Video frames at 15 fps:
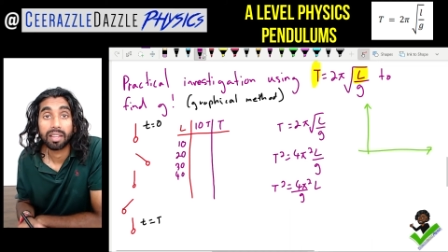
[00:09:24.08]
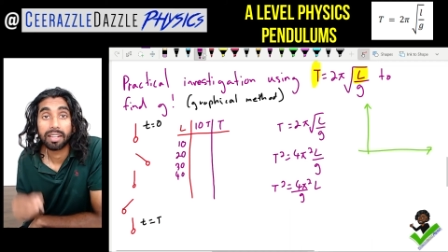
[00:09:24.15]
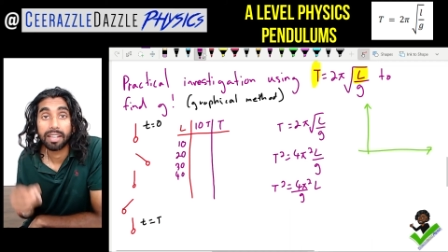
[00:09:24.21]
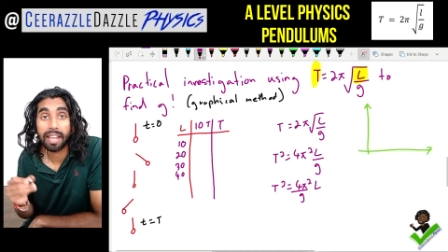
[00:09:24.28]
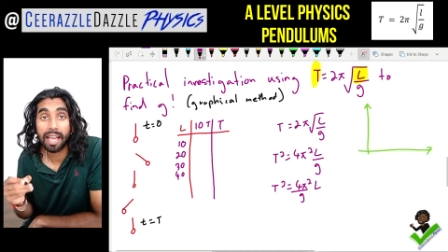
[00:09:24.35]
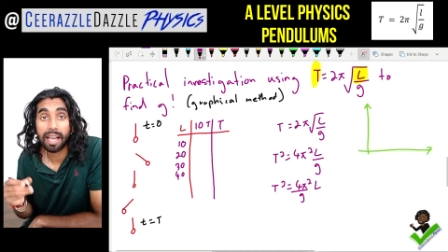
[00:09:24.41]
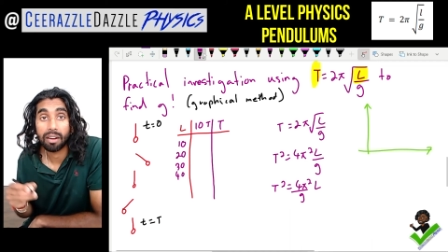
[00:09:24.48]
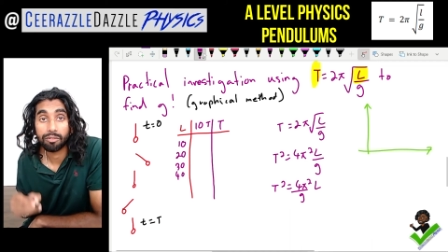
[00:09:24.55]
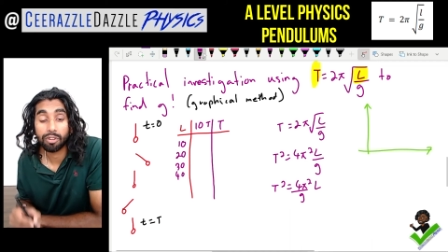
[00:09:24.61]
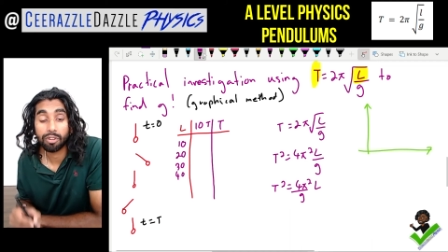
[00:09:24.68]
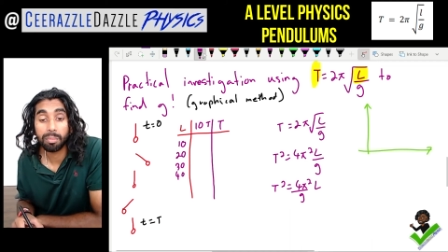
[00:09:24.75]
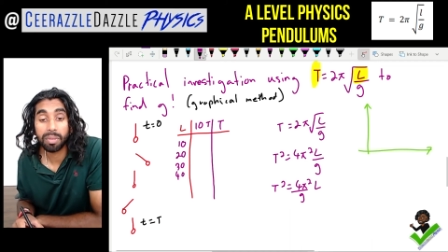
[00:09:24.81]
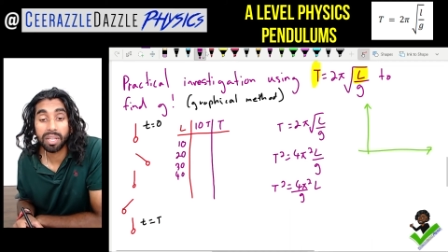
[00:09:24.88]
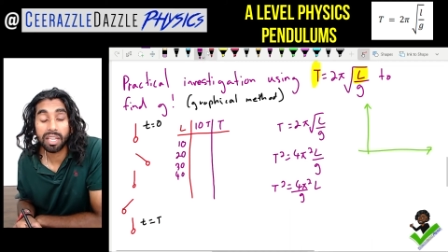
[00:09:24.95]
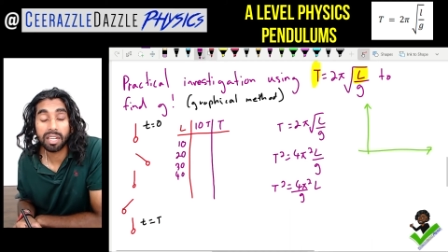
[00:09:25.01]
Now
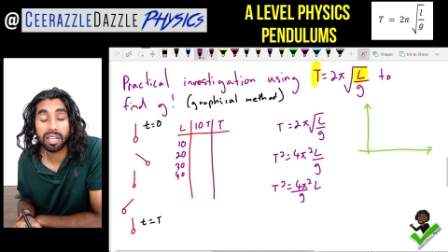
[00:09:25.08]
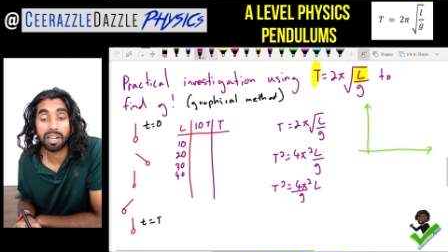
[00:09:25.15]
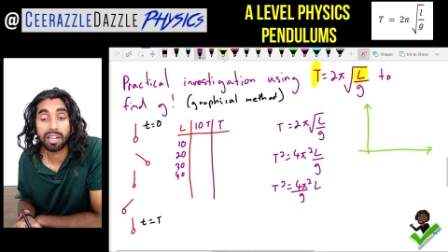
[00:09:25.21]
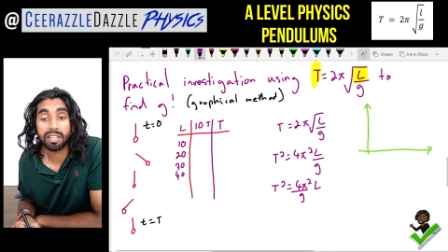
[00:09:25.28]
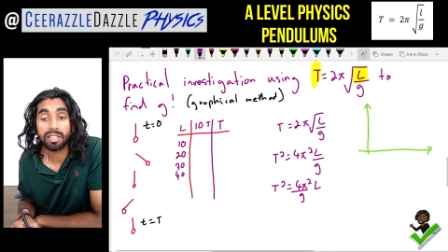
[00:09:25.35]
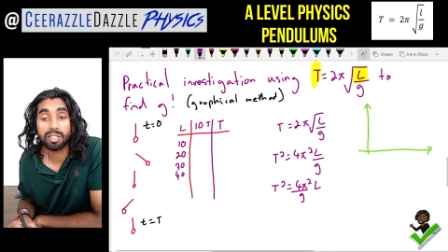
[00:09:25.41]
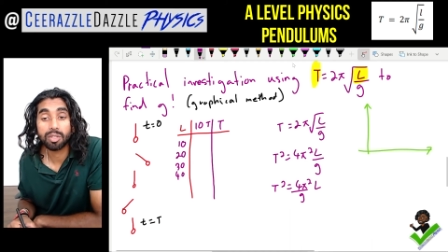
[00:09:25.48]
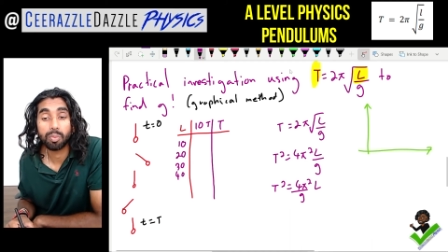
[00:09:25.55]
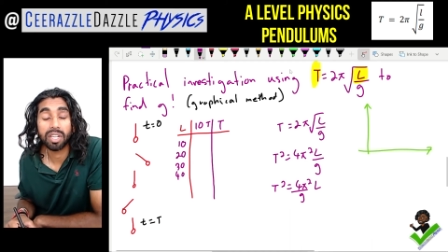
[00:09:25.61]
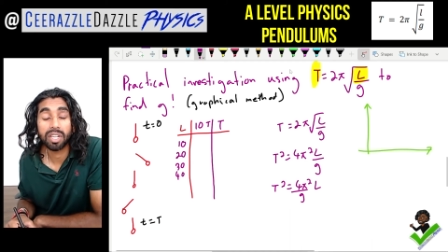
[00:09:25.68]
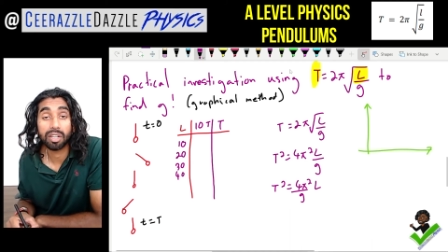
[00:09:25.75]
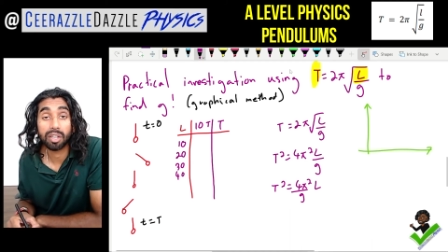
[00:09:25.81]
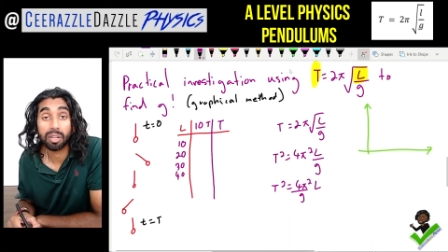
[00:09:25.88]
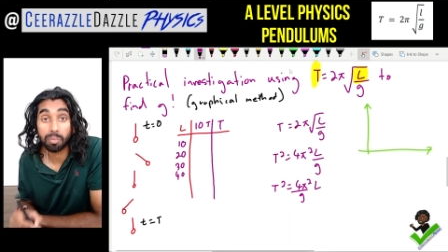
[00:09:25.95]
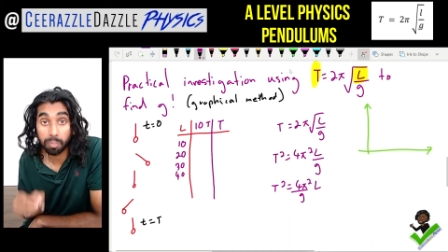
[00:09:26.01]
from here guys, we're
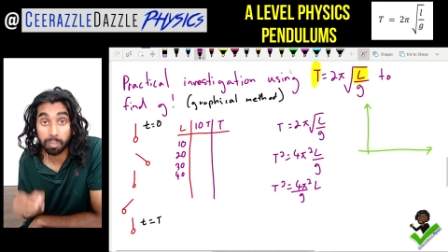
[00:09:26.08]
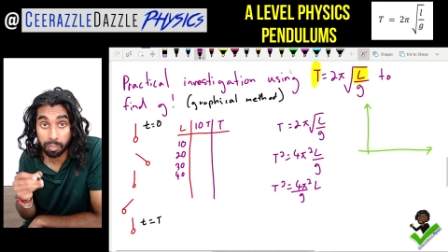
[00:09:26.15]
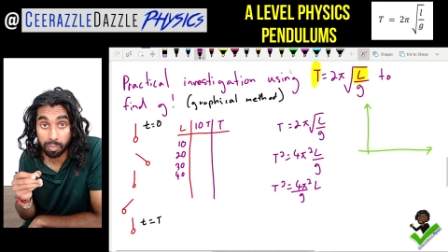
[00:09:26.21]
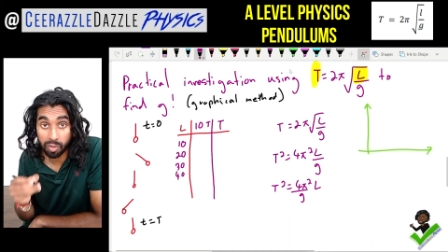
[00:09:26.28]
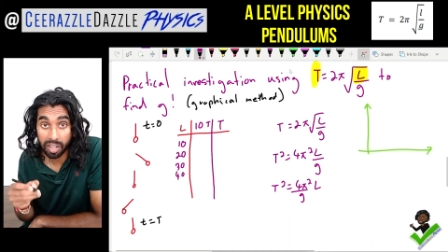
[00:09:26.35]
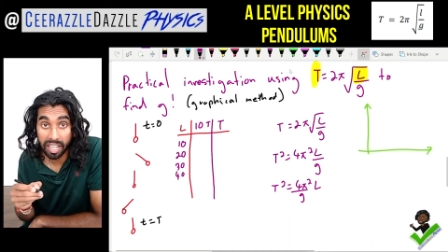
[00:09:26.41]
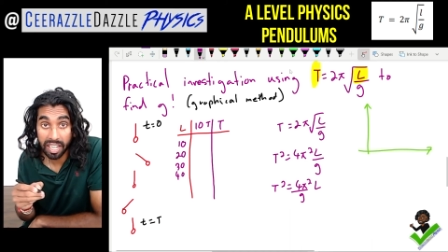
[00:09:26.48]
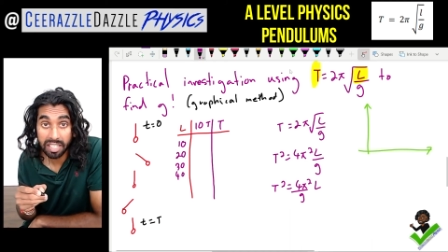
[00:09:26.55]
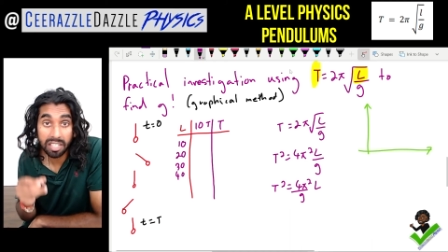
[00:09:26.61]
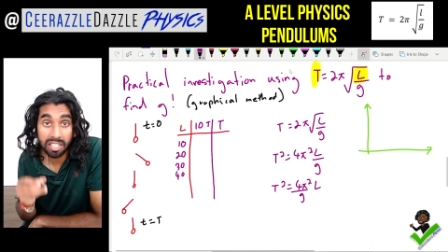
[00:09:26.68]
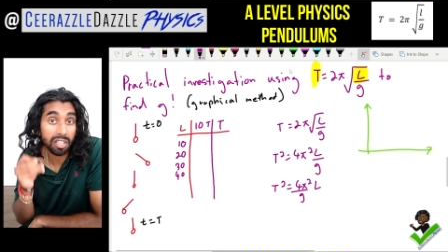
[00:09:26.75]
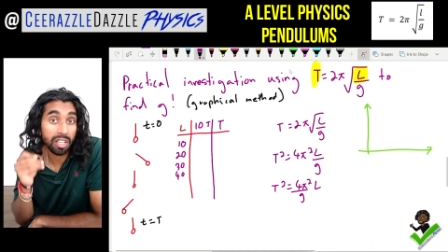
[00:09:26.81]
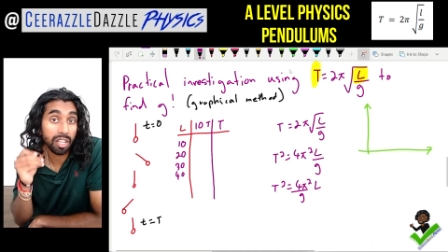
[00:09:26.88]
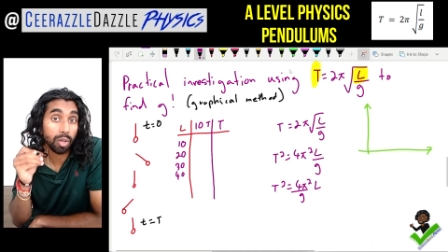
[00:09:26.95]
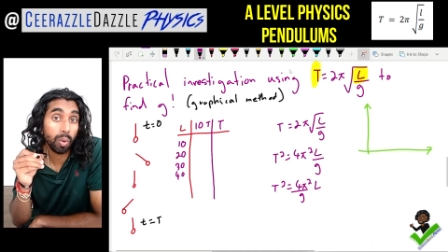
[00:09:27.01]
going to relate it
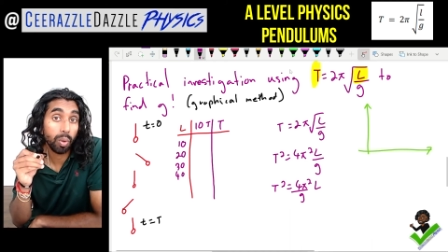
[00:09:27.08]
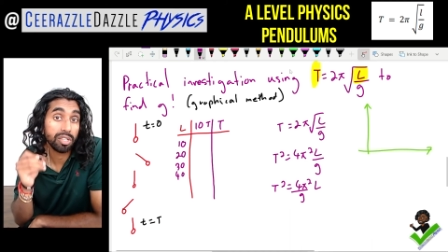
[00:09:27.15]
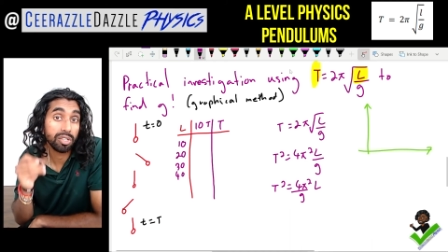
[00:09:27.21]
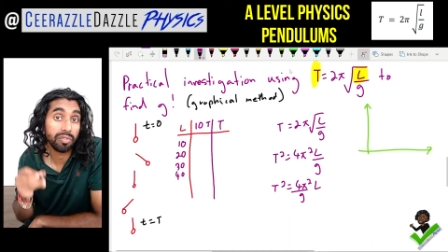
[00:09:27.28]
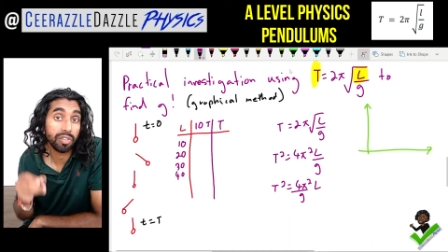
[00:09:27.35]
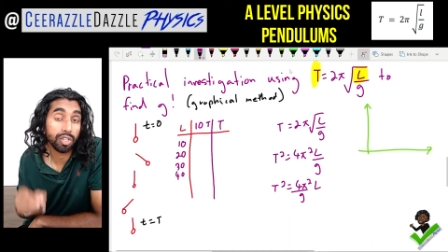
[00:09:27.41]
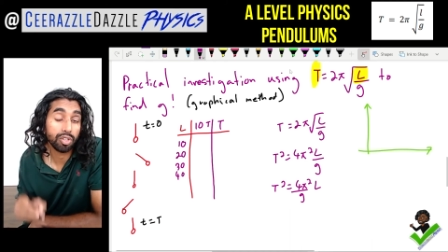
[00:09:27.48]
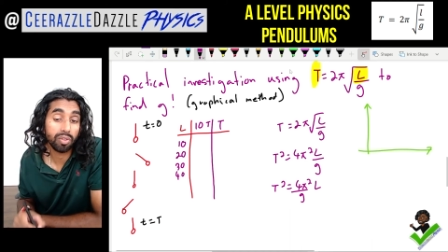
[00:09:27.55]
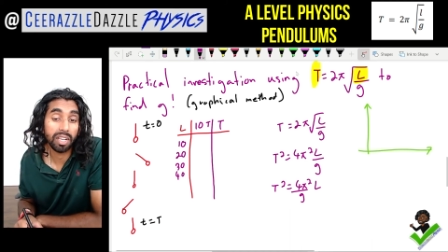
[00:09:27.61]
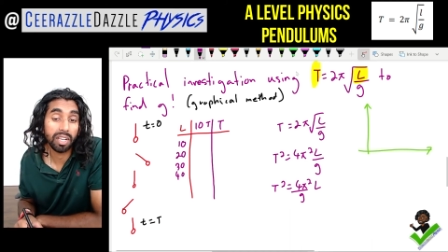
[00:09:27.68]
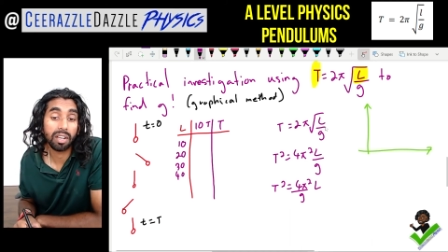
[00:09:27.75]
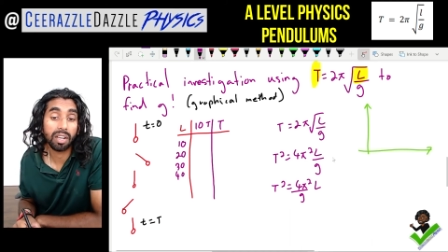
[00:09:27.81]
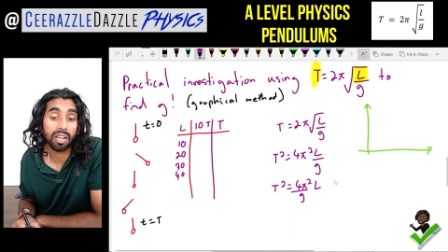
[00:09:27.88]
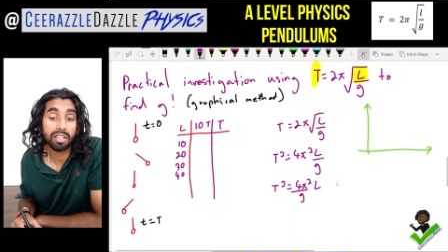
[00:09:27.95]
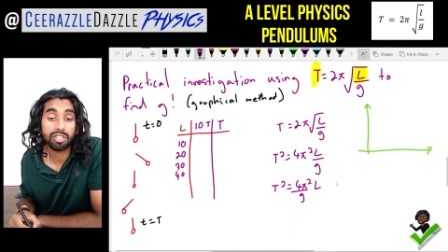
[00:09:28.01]
to the equation of a straight
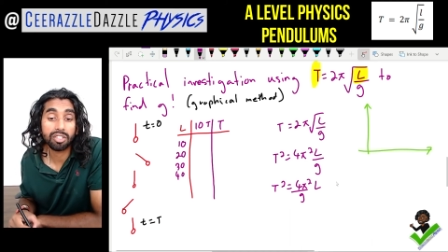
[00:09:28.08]
line.